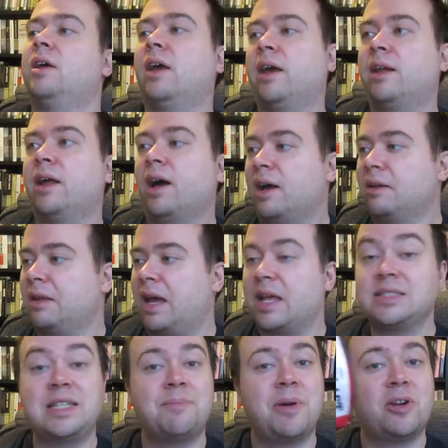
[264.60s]
and I gotta
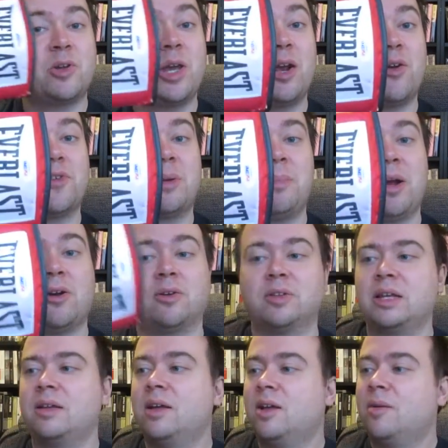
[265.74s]
take better care of it
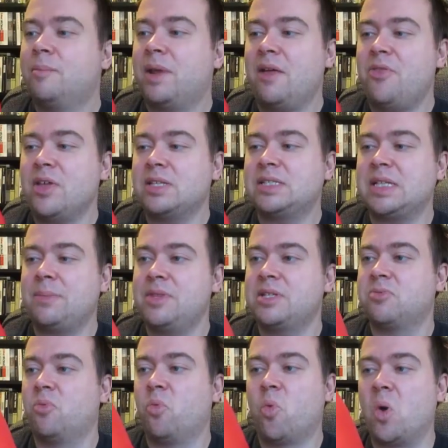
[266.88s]
apparently. But I think some of this
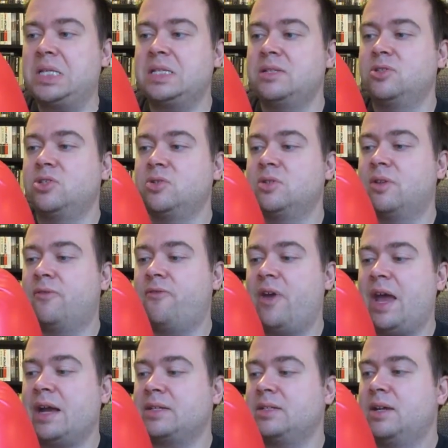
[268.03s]
wasn't due to the
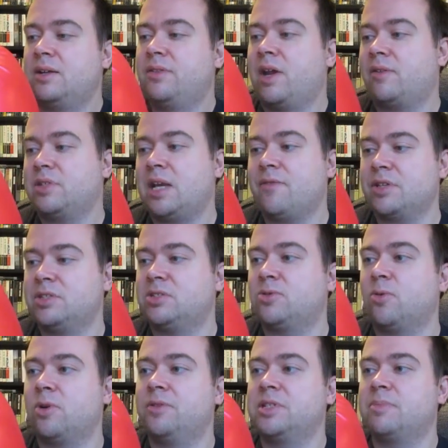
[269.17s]
fact that I was having it
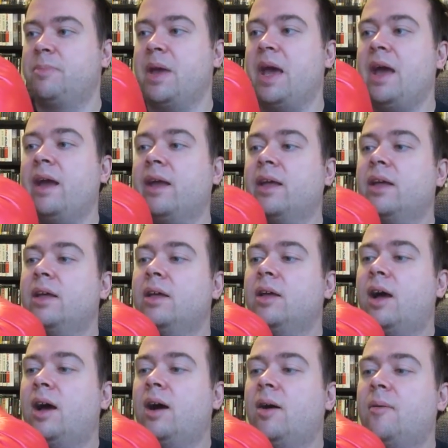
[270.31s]
stored in this bag.
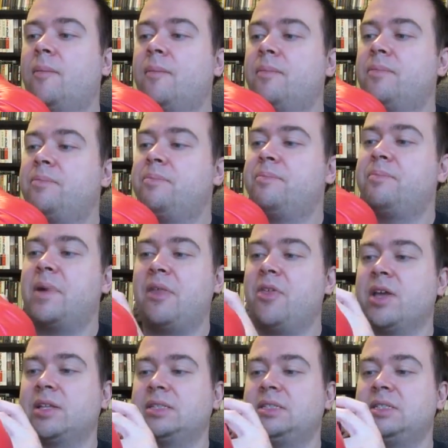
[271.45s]
I
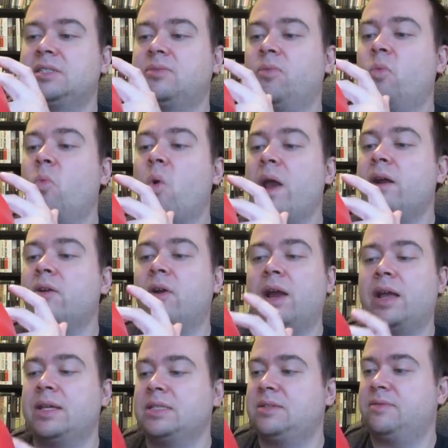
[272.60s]
think it's just wear, I
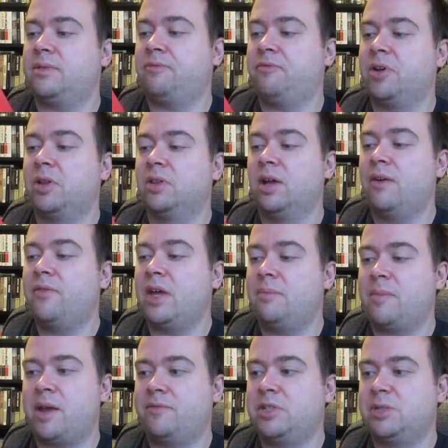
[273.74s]
guess, the glove that
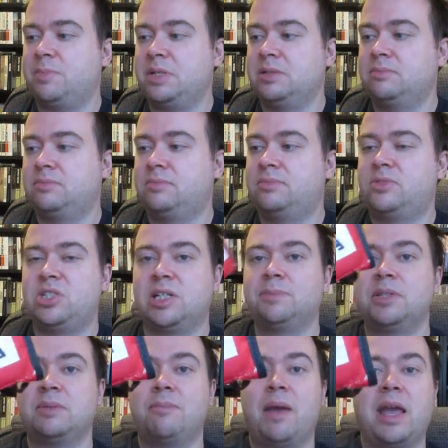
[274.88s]
might have just been
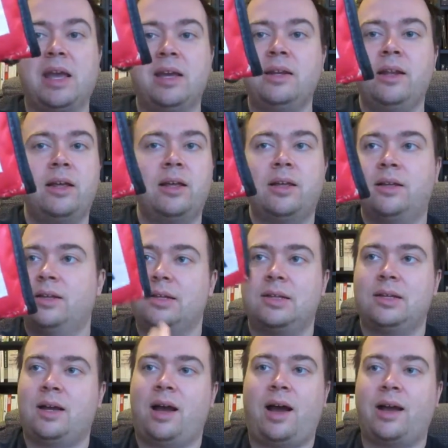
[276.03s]
cheaply made.
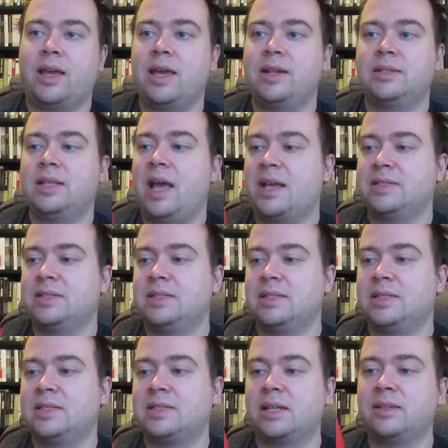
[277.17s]
Again, it hasn't seen
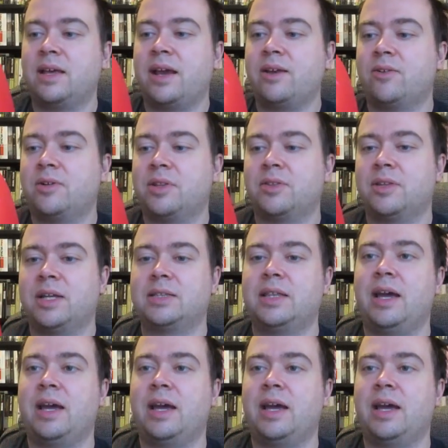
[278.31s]
sunlight or anything like